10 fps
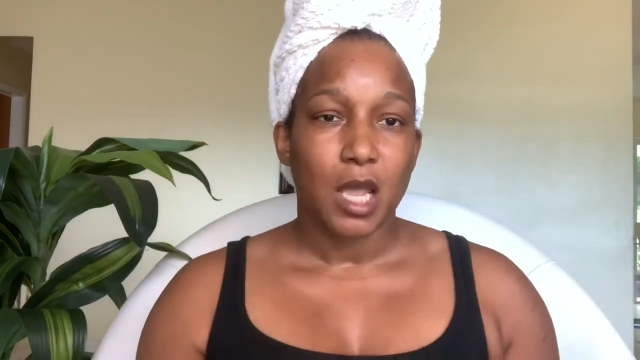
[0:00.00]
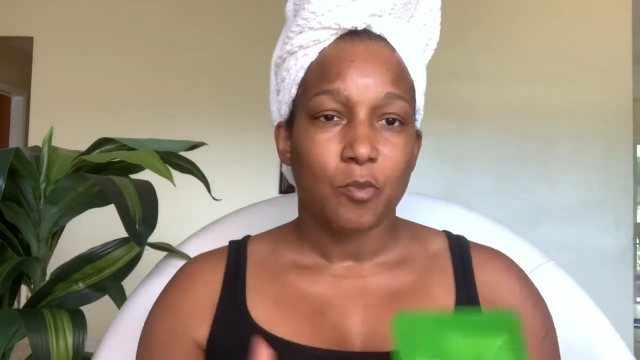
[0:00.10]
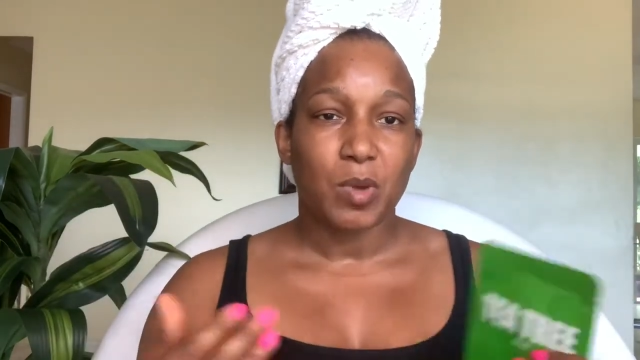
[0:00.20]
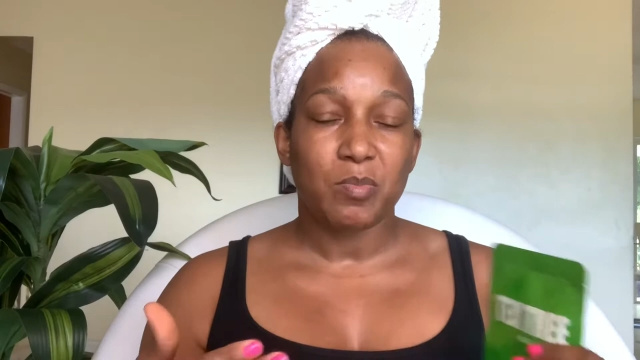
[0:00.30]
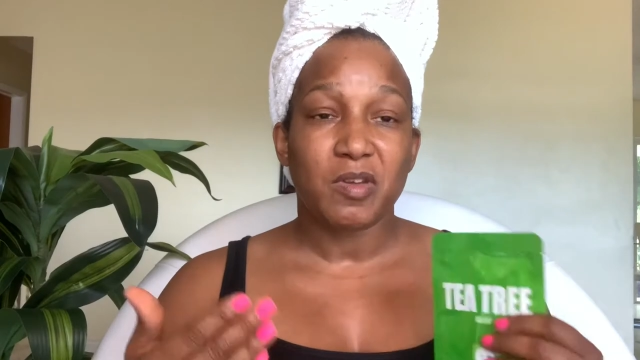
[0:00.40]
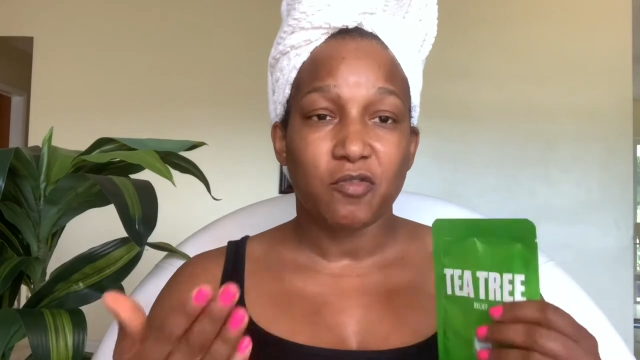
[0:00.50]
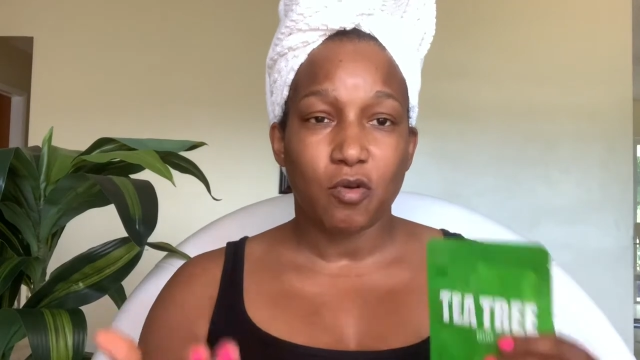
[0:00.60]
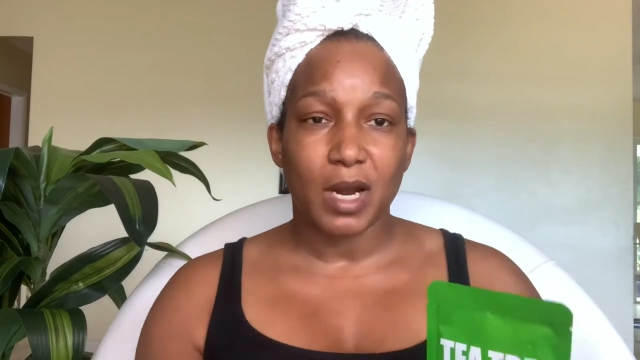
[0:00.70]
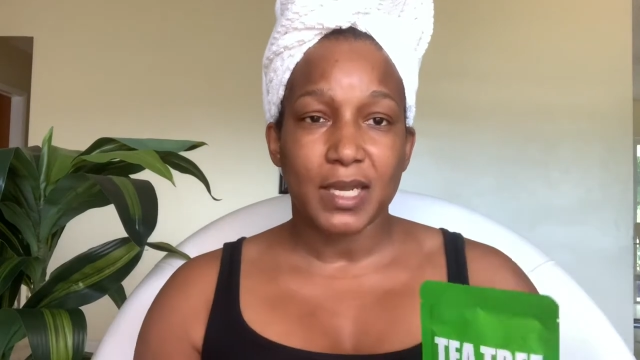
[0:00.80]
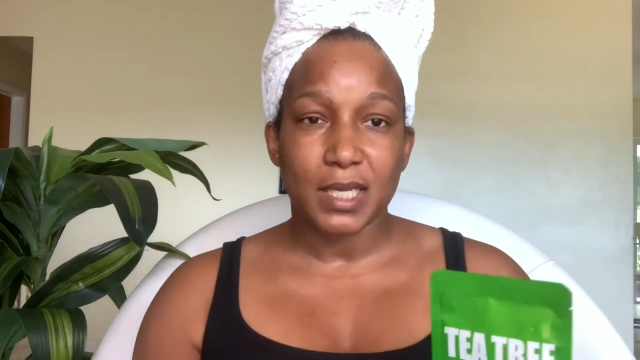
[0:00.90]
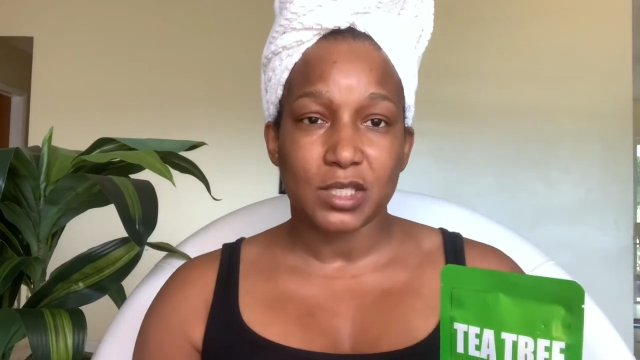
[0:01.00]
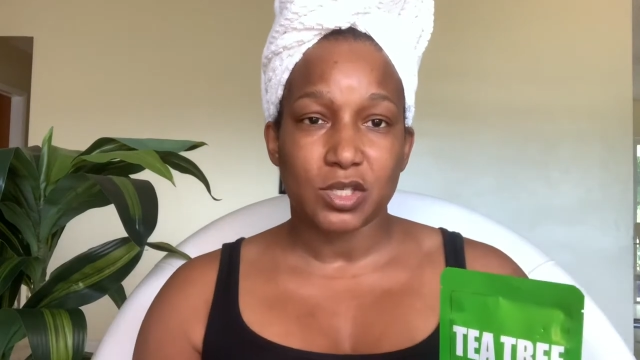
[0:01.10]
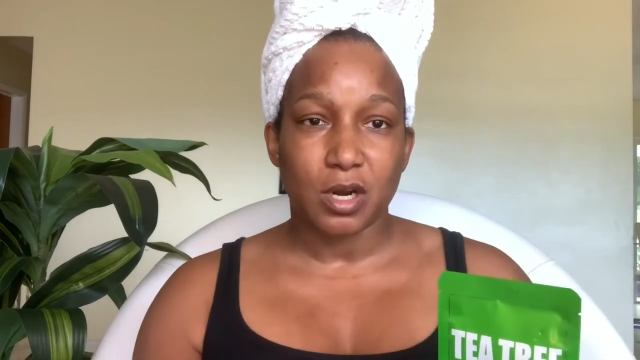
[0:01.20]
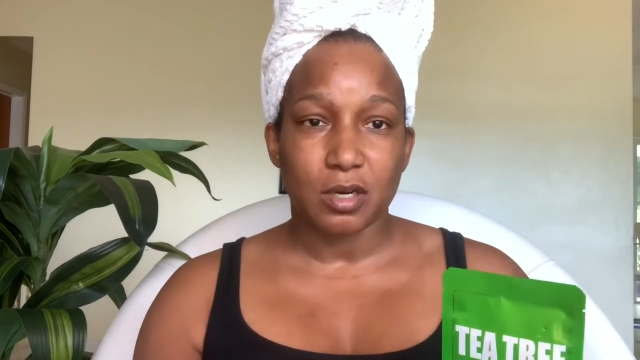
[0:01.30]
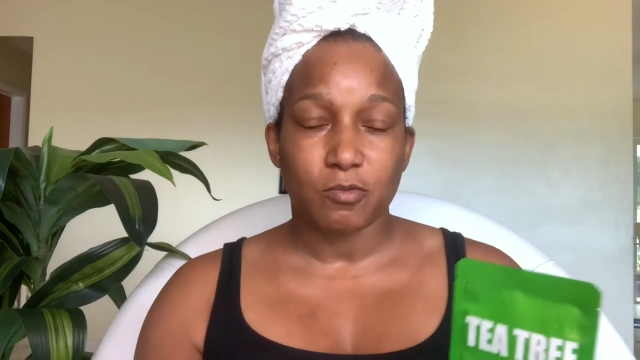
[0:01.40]
But before I get
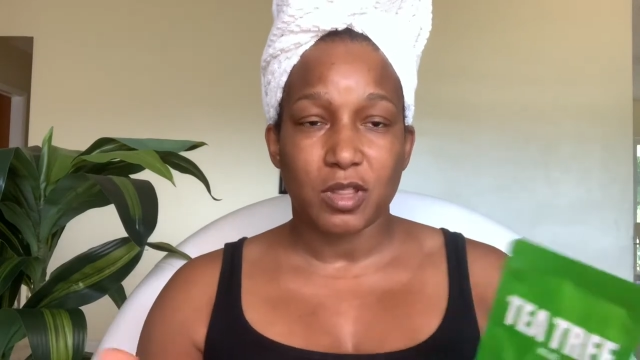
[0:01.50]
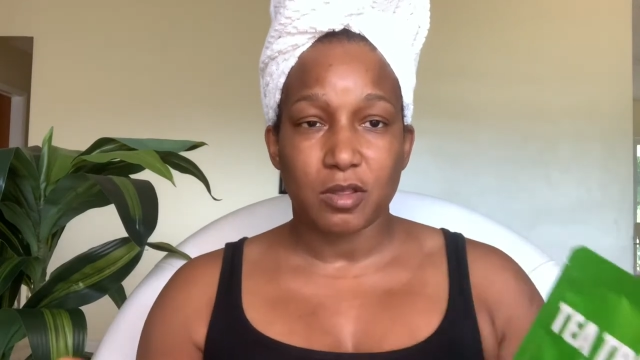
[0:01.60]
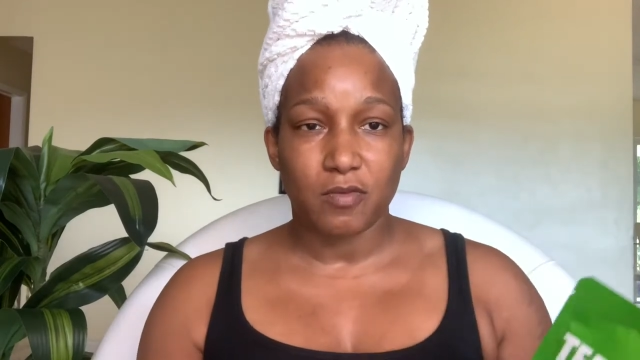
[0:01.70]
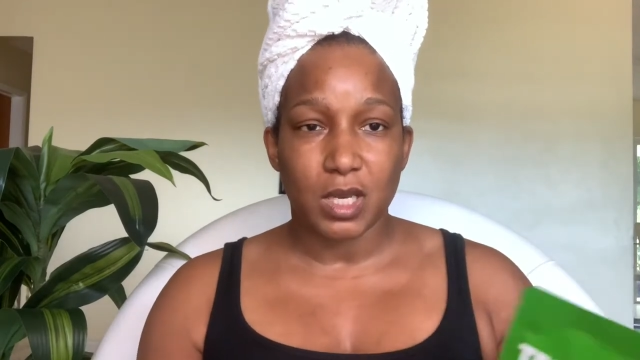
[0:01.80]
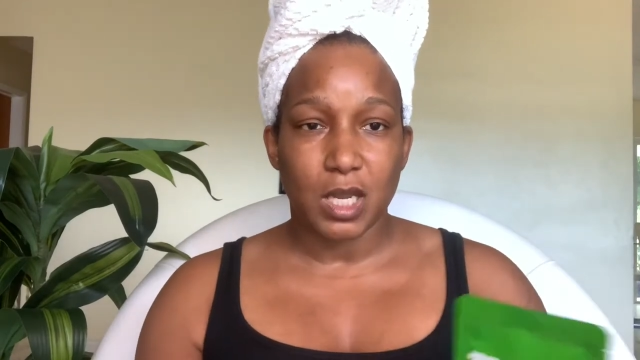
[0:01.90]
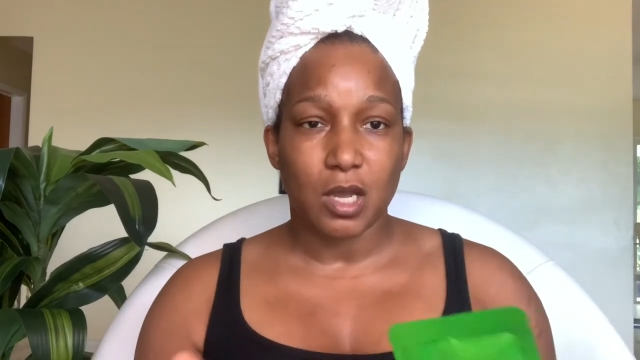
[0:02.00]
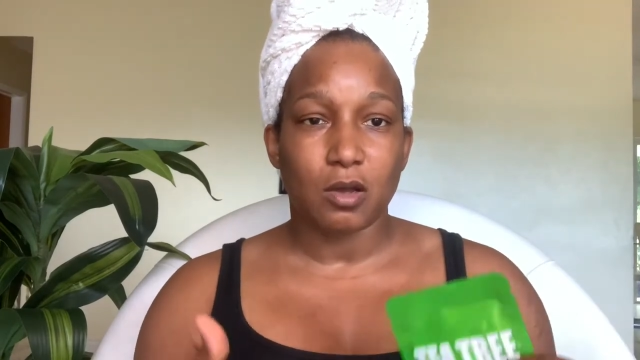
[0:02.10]
started with the video,